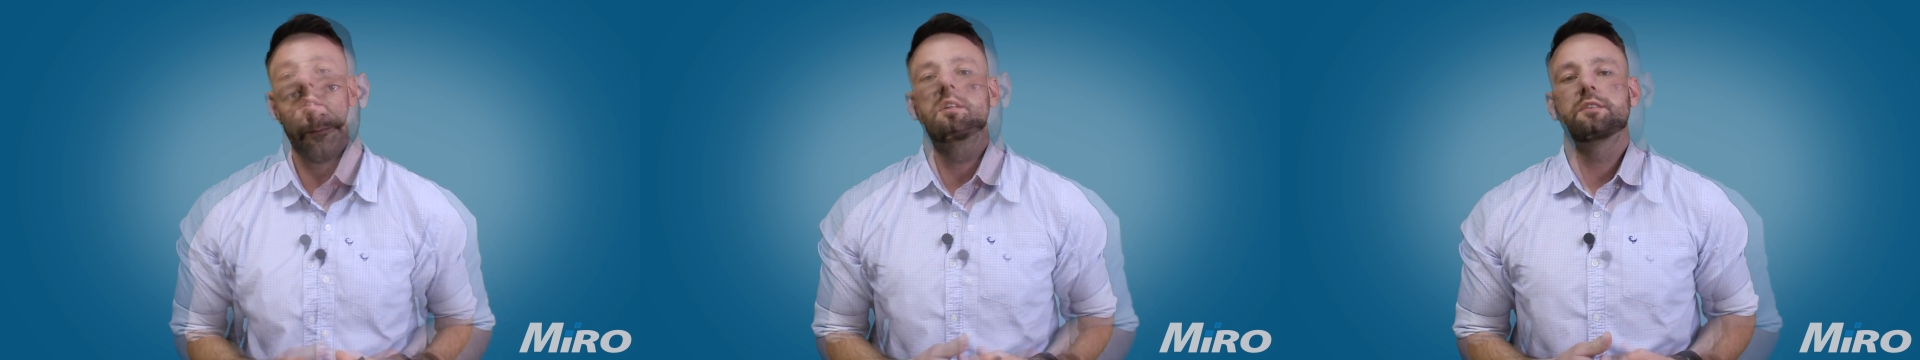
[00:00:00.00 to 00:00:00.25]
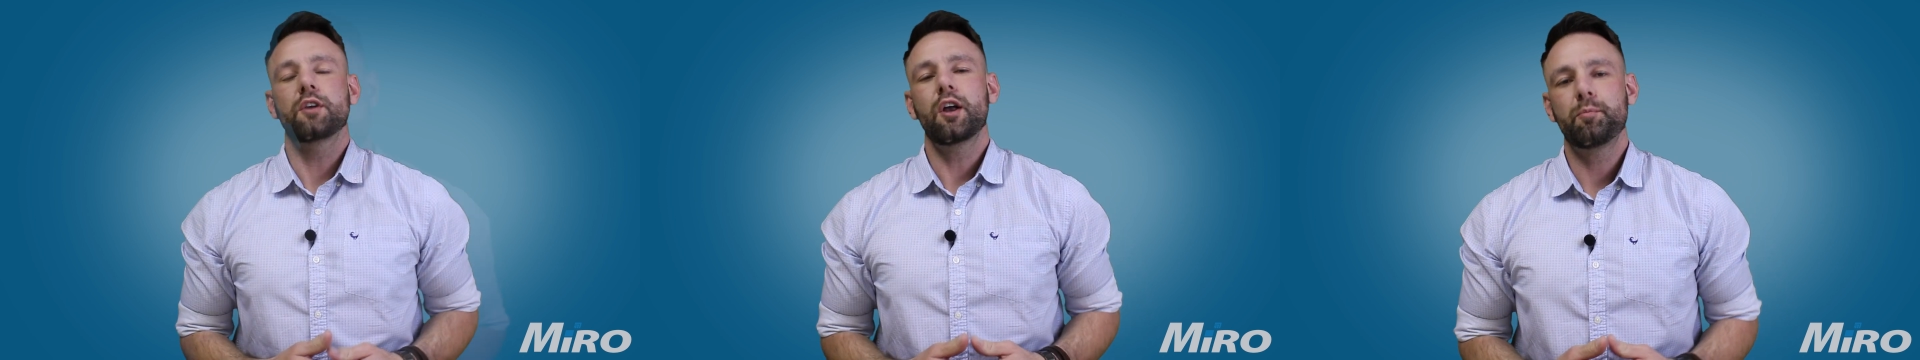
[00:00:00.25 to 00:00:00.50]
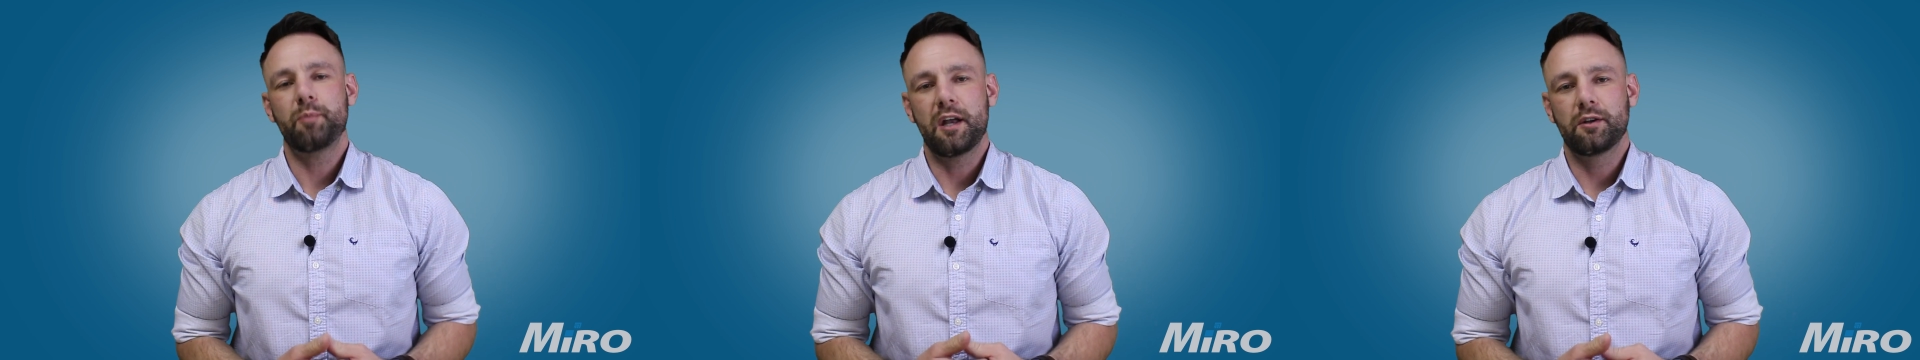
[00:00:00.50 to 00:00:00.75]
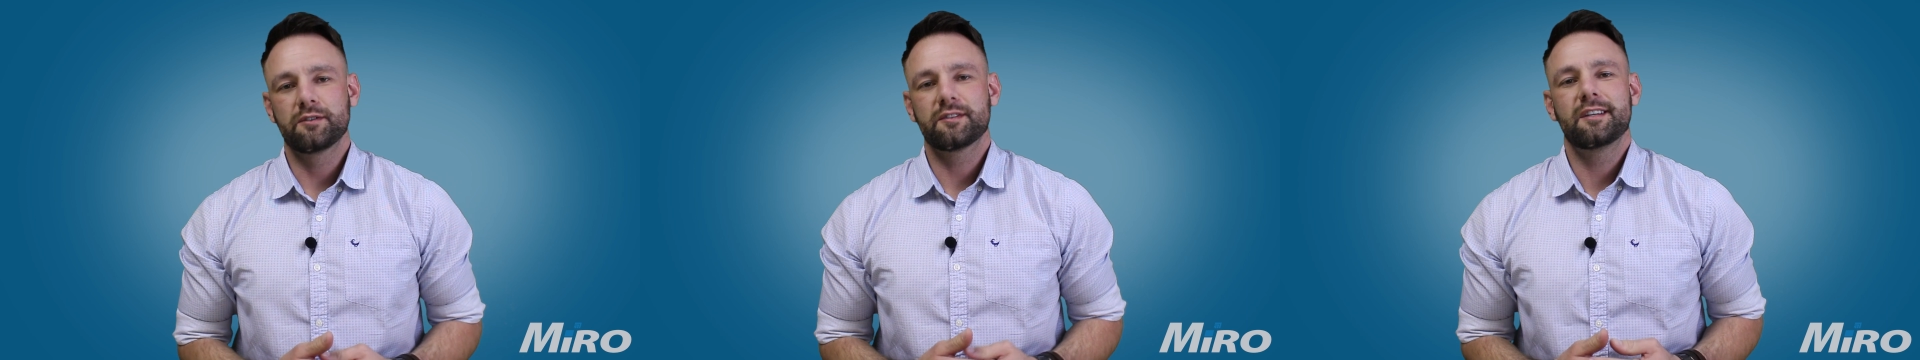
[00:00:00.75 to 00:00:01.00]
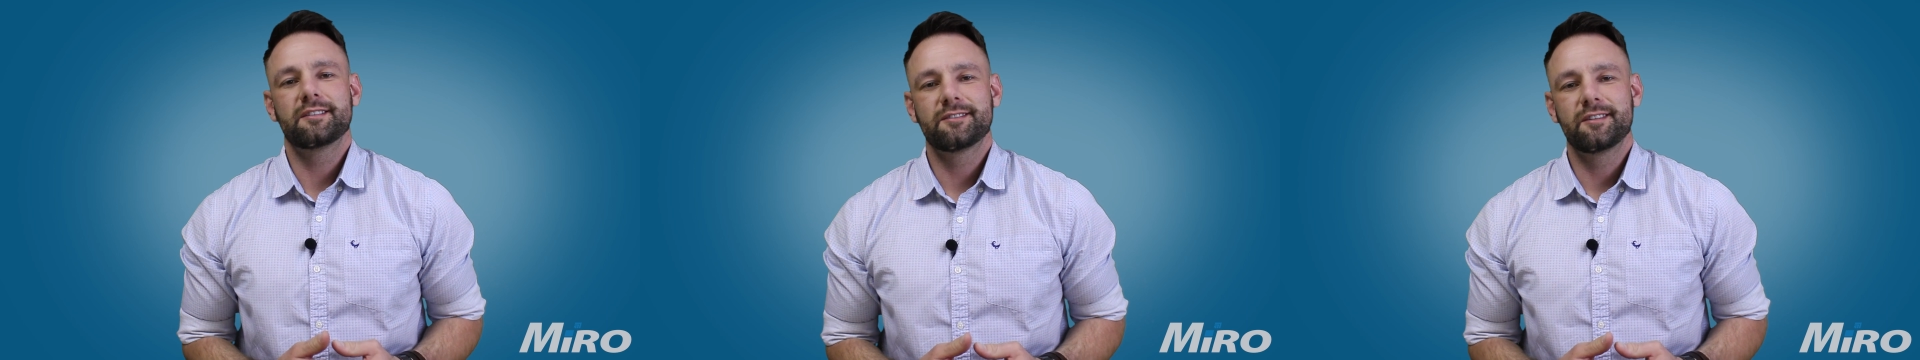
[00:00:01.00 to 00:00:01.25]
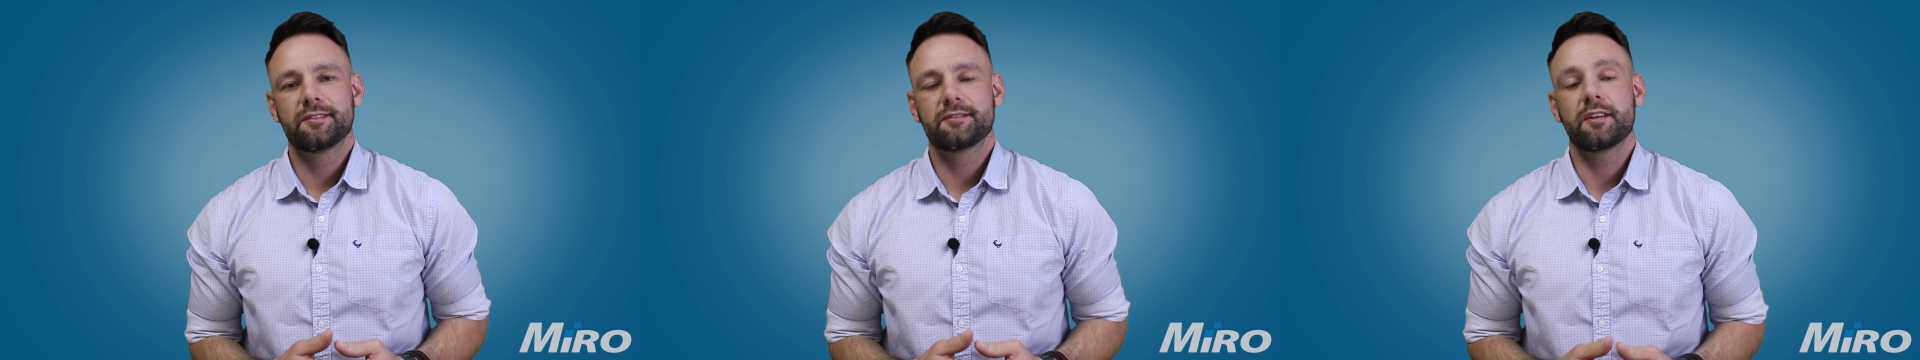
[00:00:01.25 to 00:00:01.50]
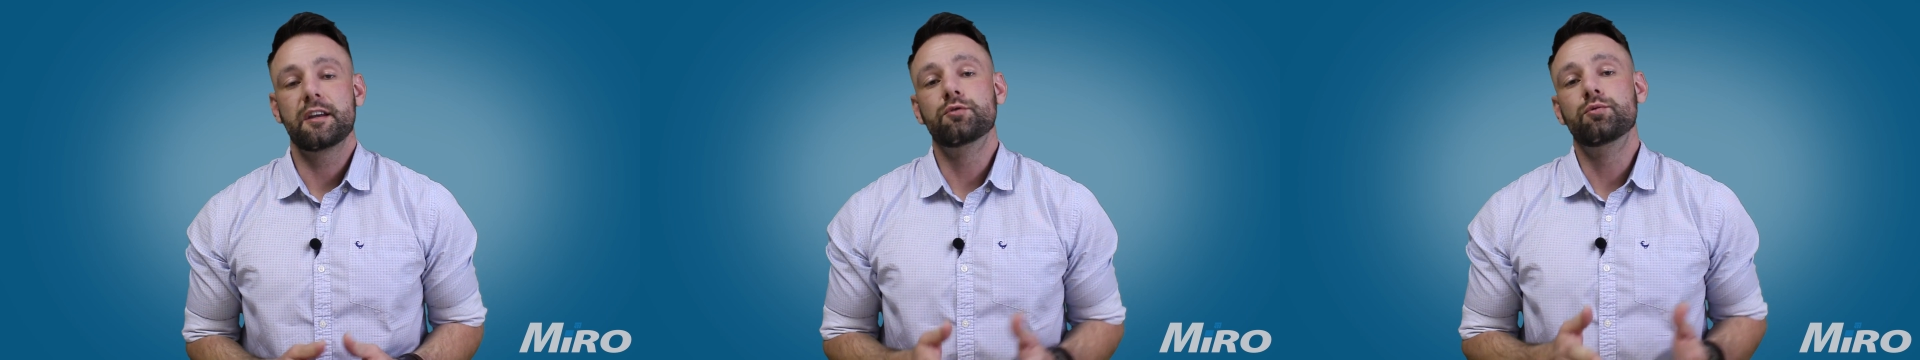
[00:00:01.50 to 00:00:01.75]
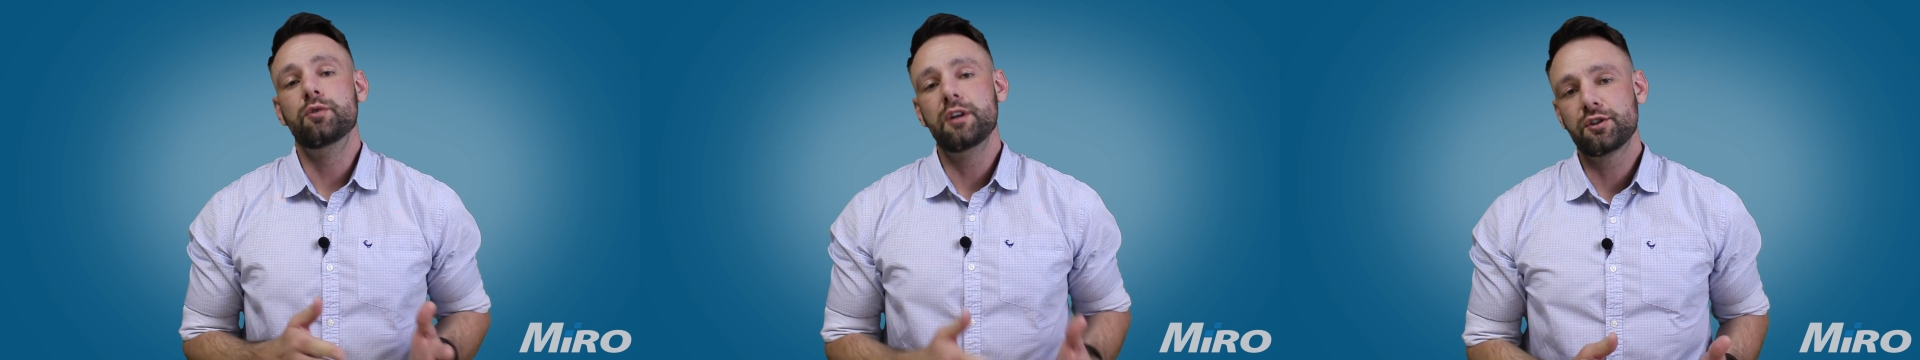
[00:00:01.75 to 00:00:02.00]
The solar panels assist
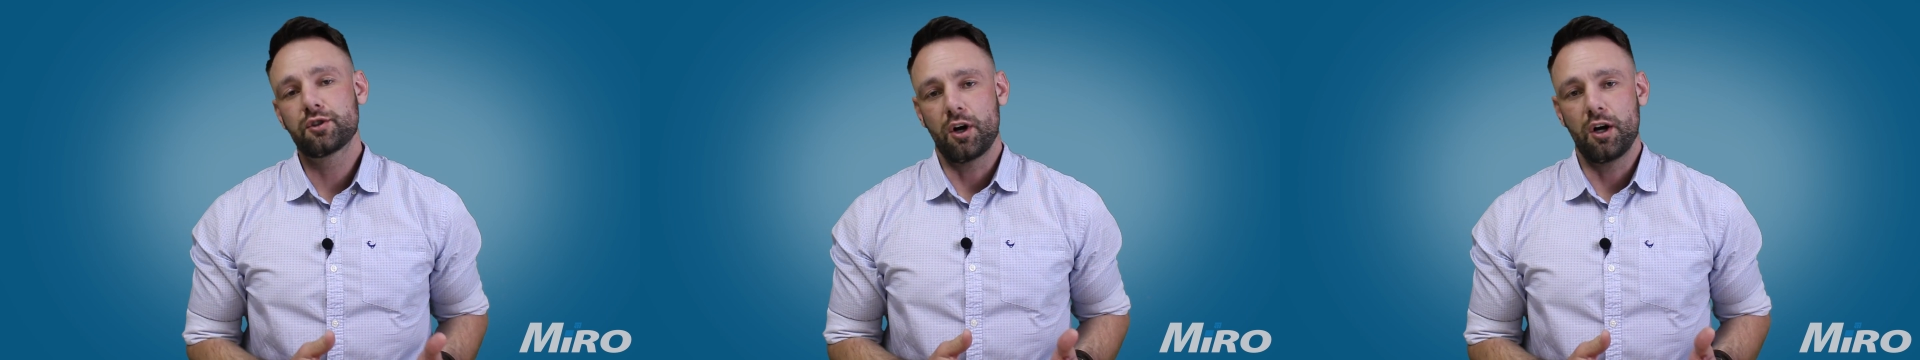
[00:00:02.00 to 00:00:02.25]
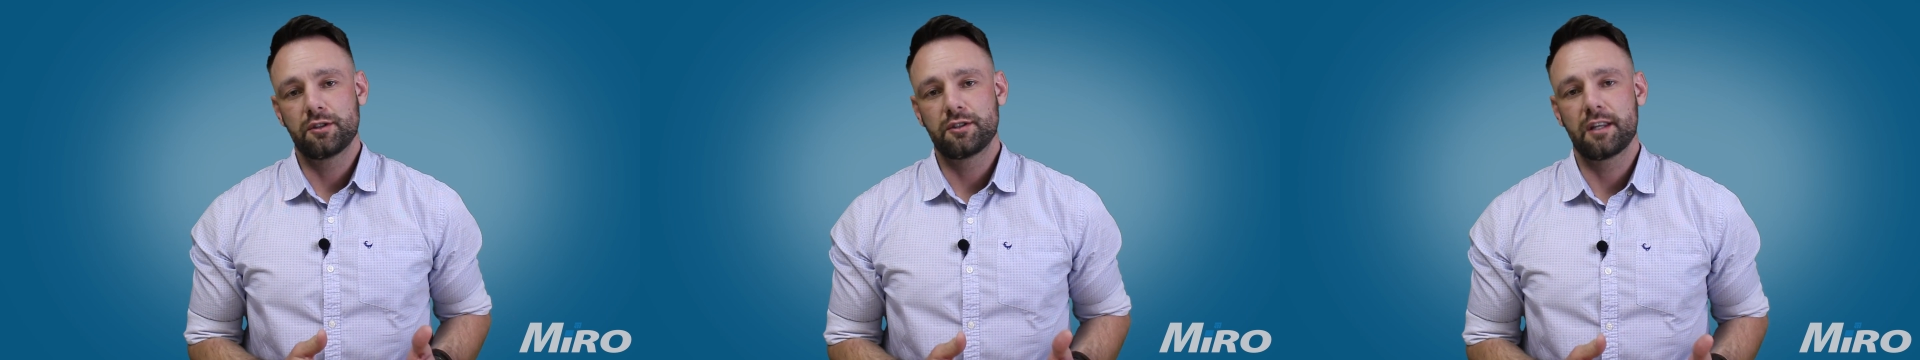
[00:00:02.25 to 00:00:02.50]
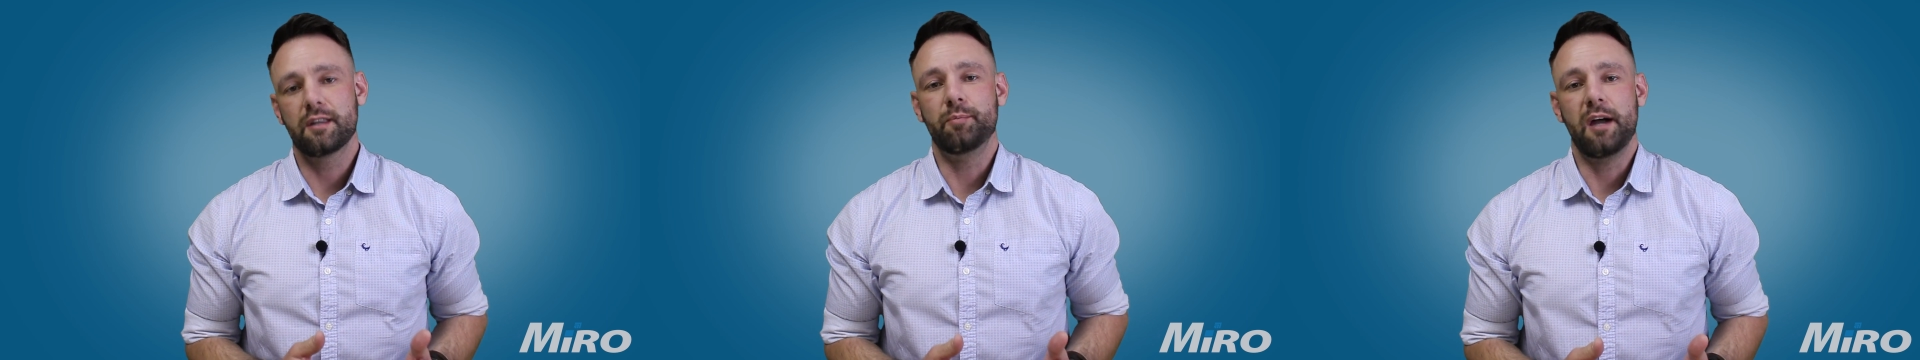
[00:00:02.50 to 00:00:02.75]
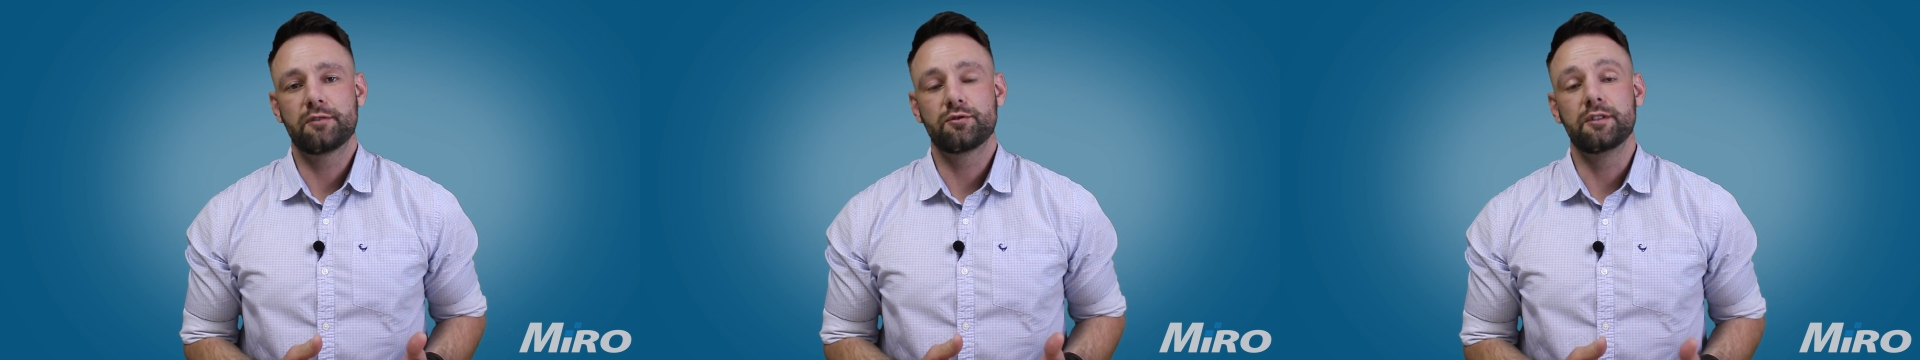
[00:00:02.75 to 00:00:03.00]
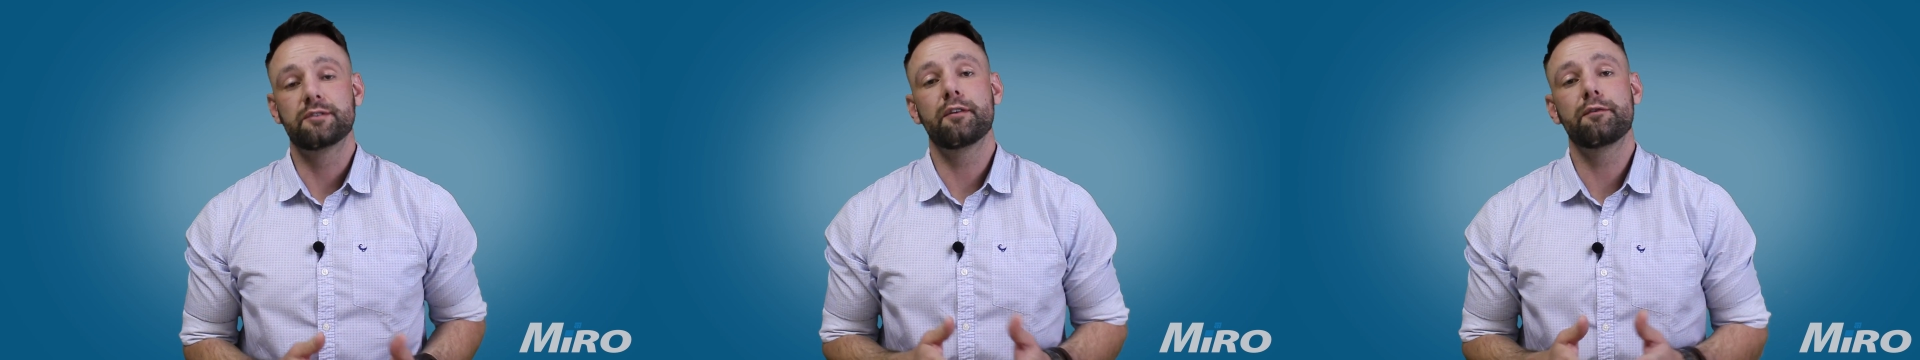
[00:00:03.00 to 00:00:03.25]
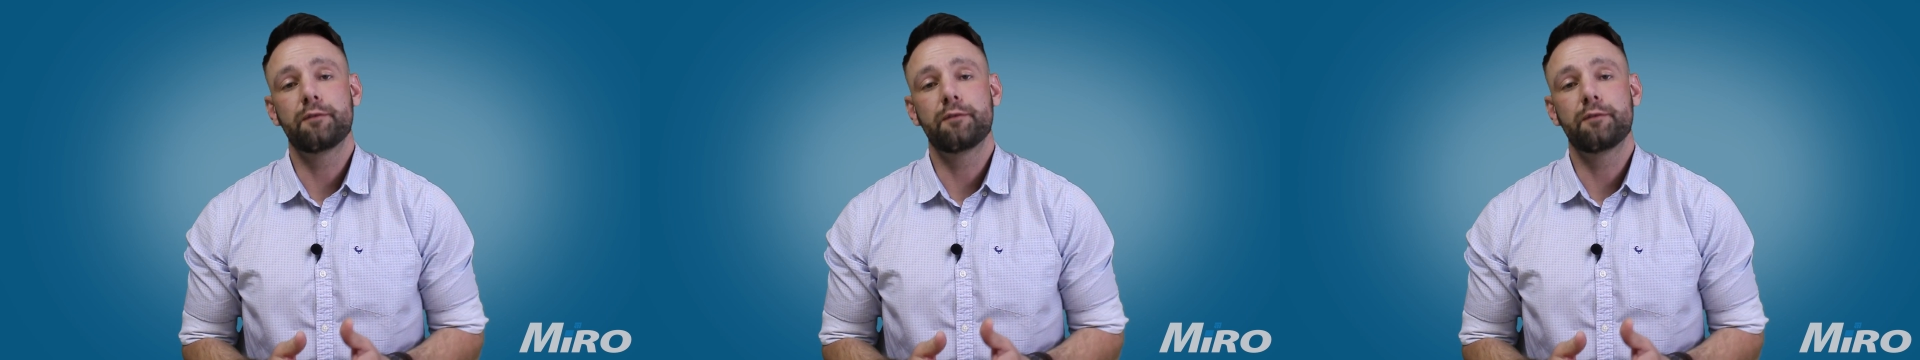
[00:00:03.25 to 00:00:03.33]
in recharging the batteries